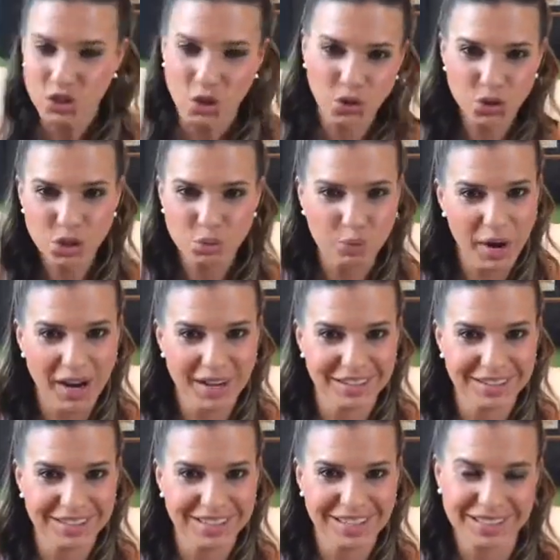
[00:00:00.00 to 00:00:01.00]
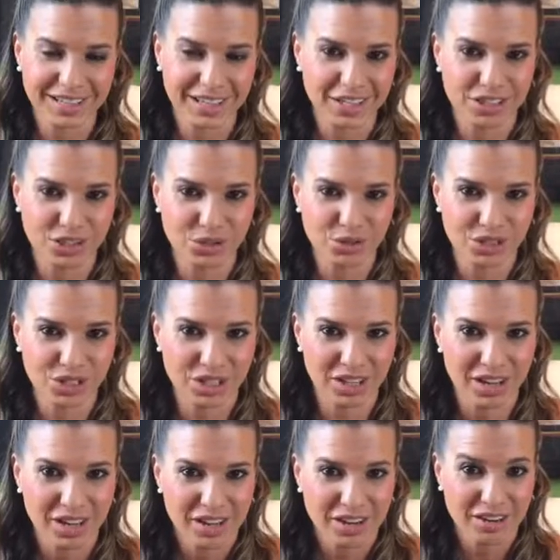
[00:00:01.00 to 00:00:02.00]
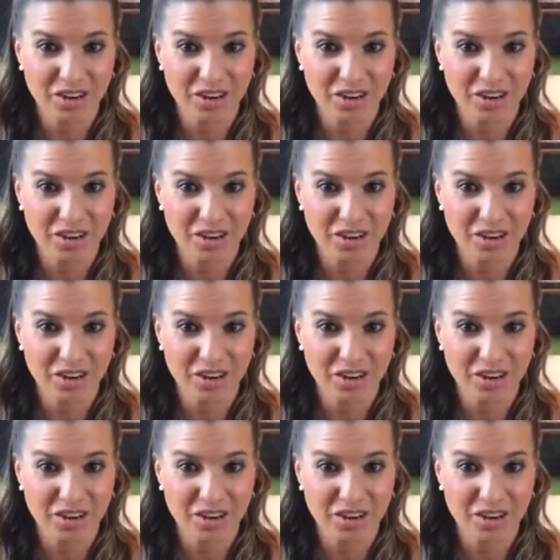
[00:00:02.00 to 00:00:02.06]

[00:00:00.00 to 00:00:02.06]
Don't use pregnancy as an excuse to